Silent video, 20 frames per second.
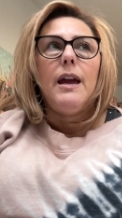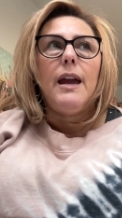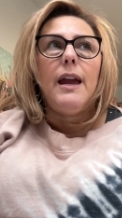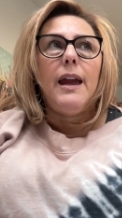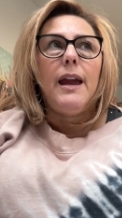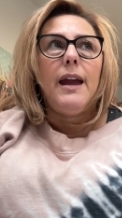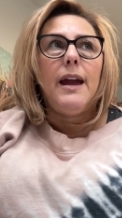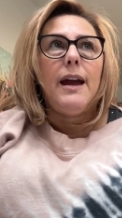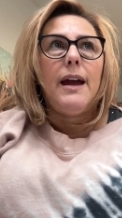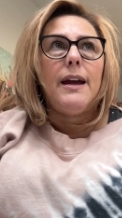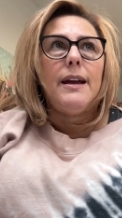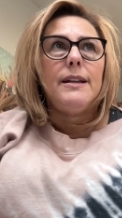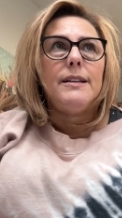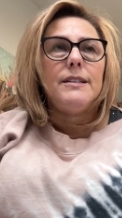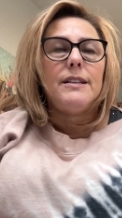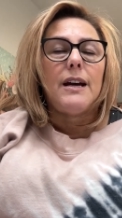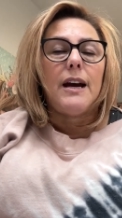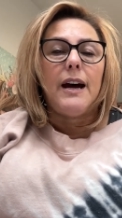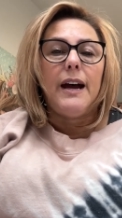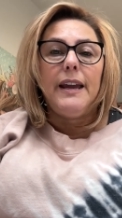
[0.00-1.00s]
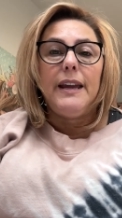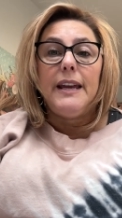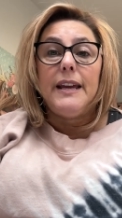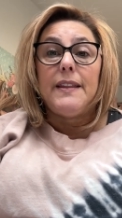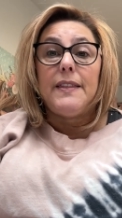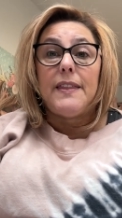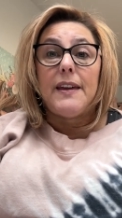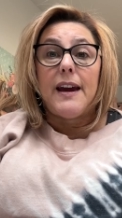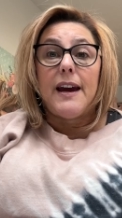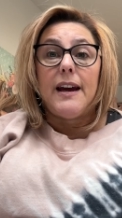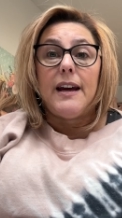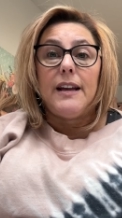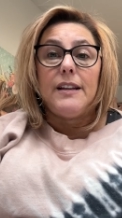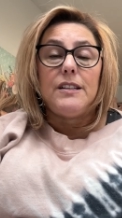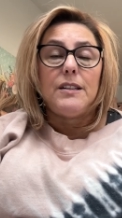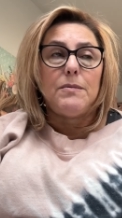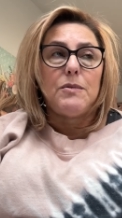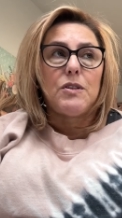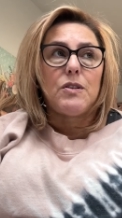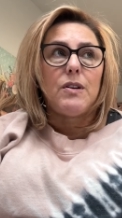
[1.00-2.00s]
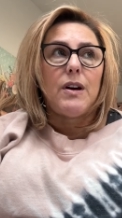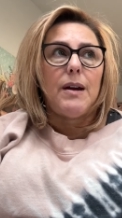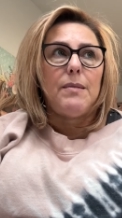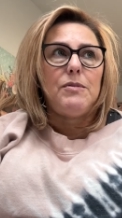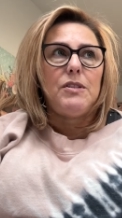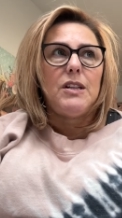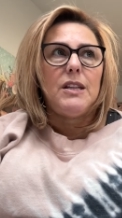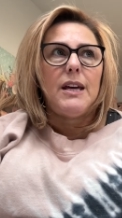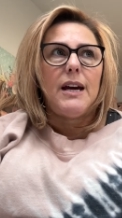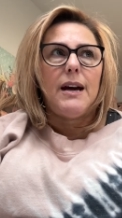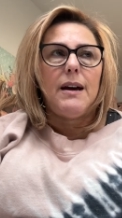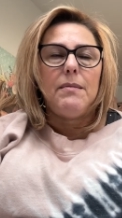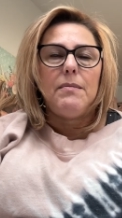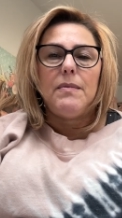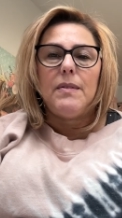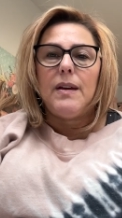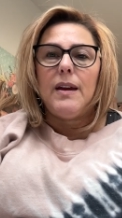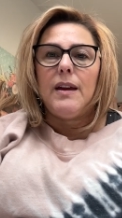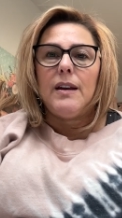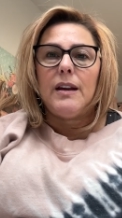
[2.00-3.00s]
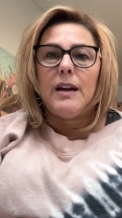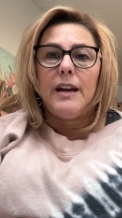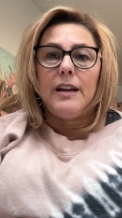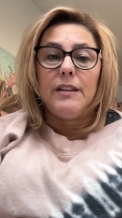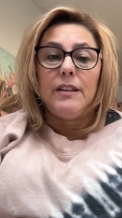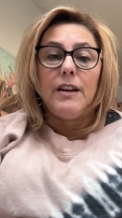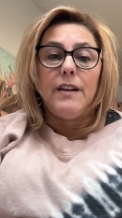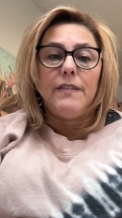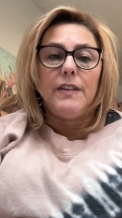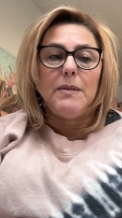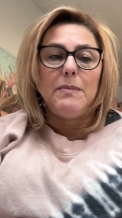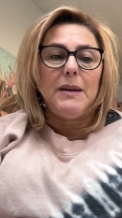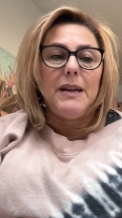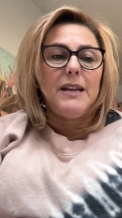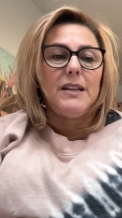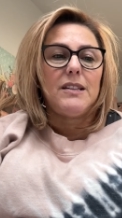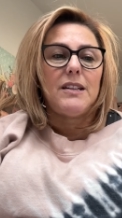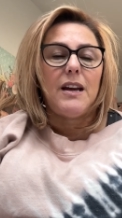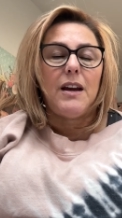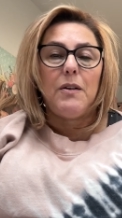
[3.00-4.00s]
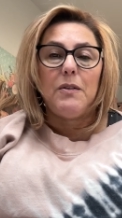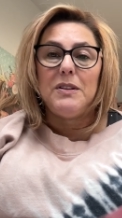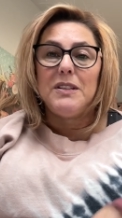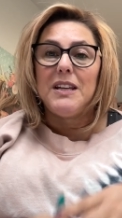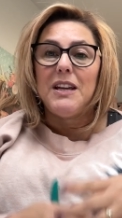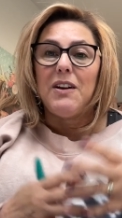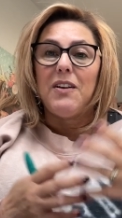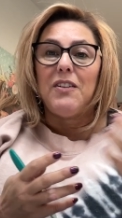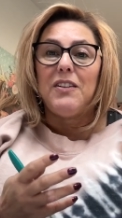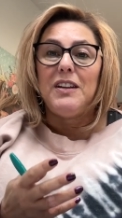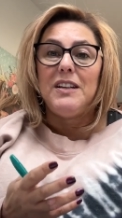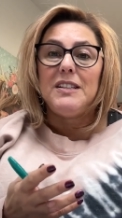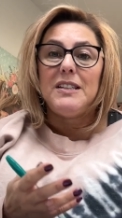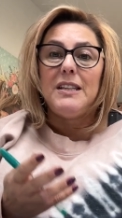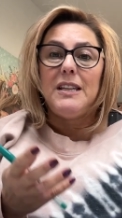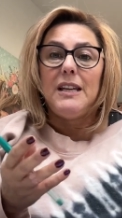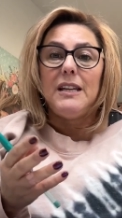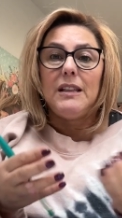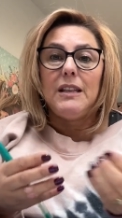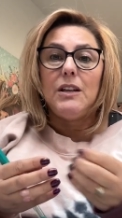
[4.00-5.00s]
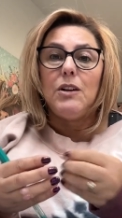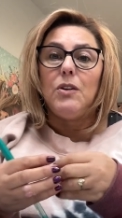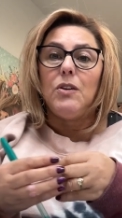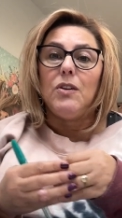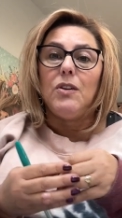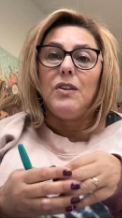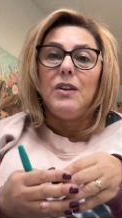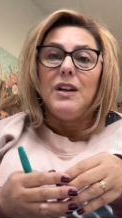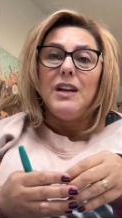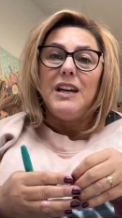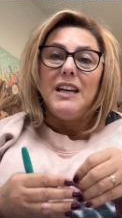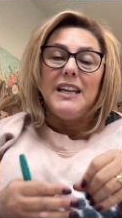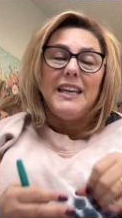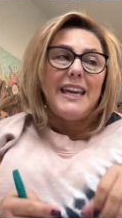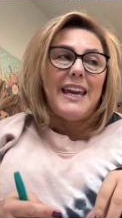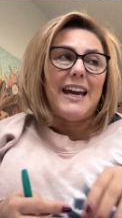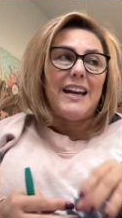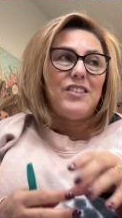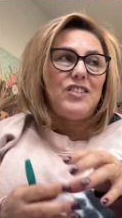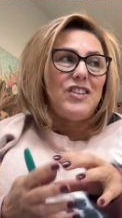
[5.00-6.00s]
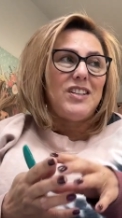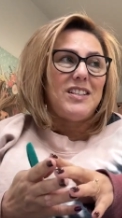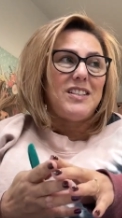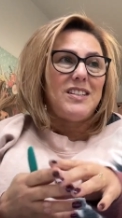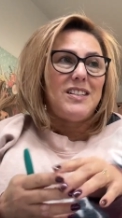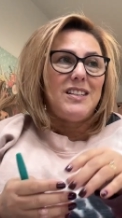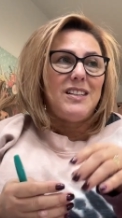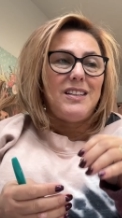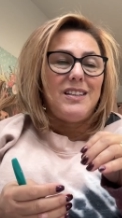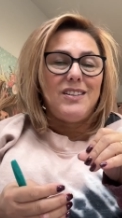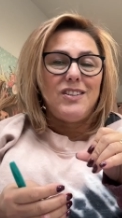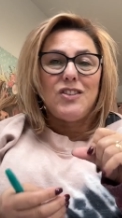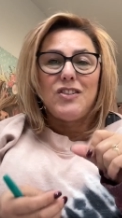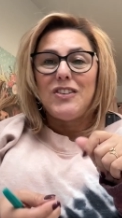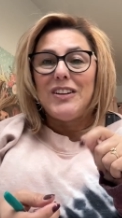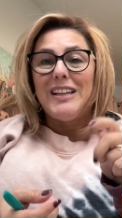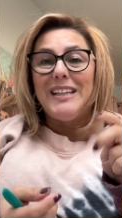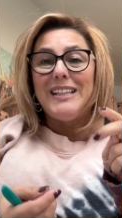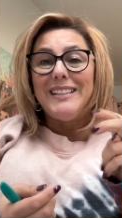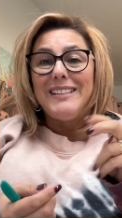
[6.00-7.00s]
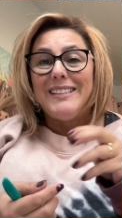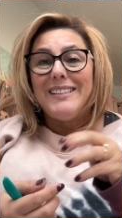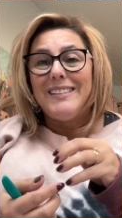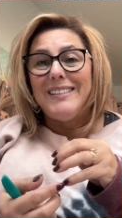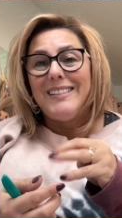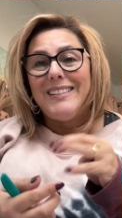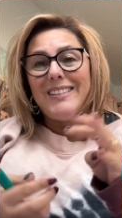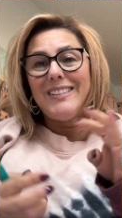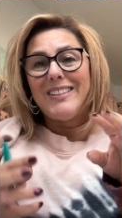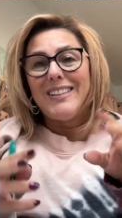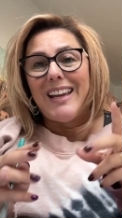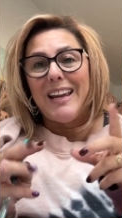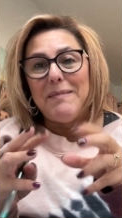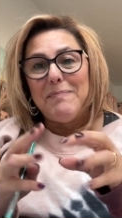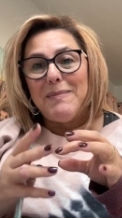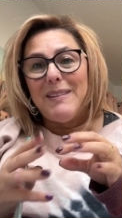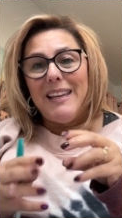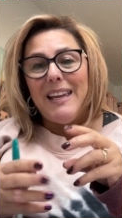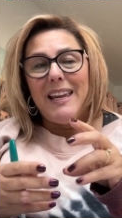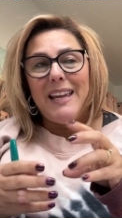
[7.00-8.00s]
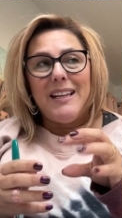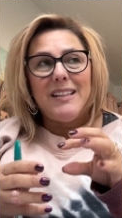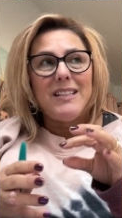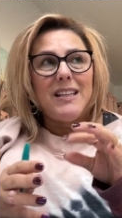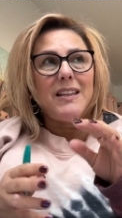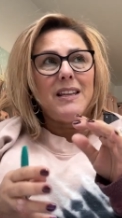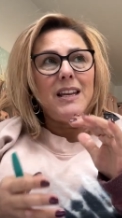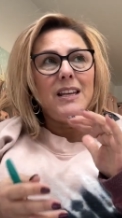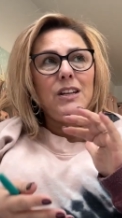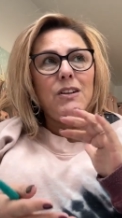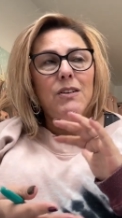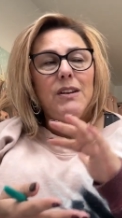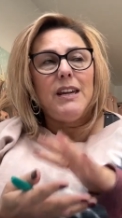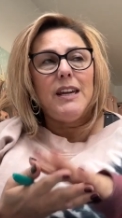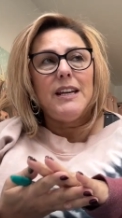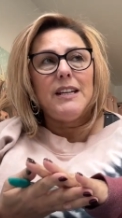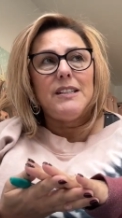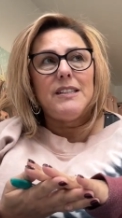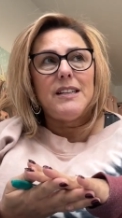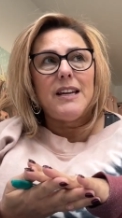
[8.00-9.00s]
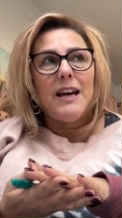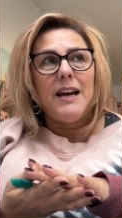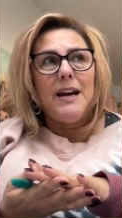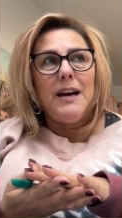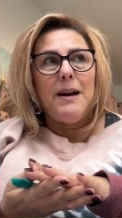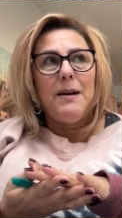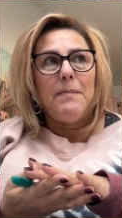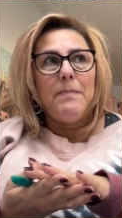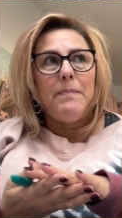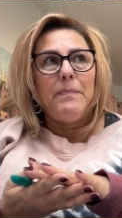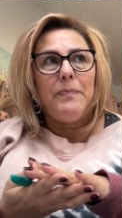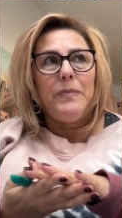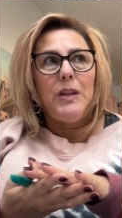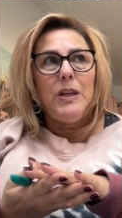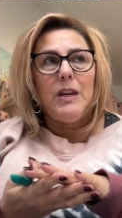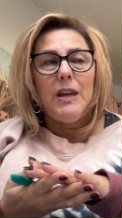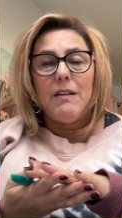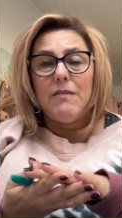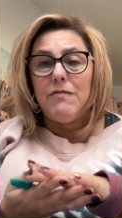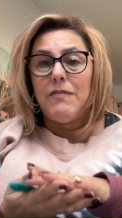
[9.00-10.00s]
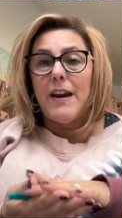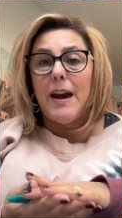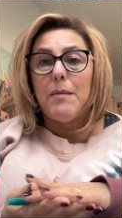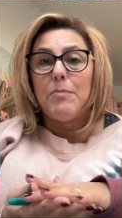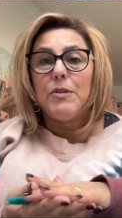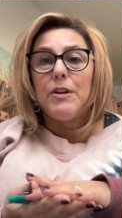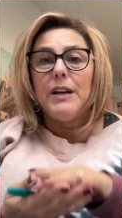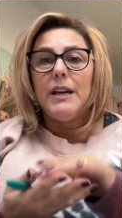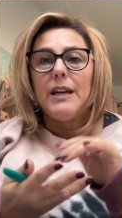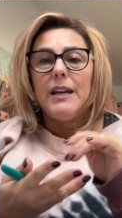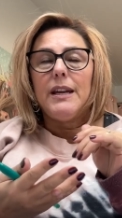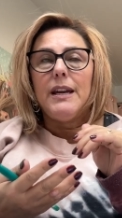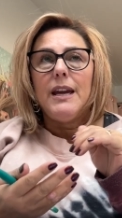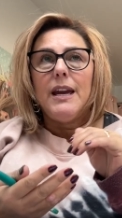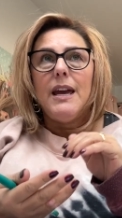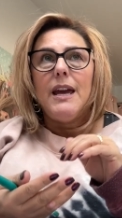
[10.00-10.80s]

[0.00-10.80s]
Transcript: And I get that, I subscribe to that, and I love it because I always get all these neat little gadgets and treat type things. And then you get, um, you get fabric,